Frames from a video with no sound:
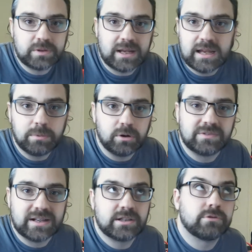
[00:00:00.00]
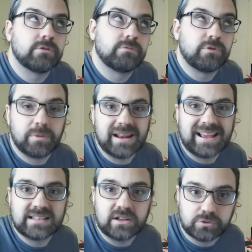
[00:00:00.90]
table of data from an
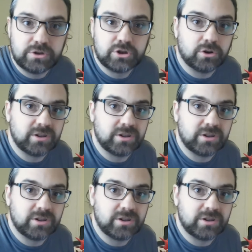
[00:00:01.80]
Excel screenshot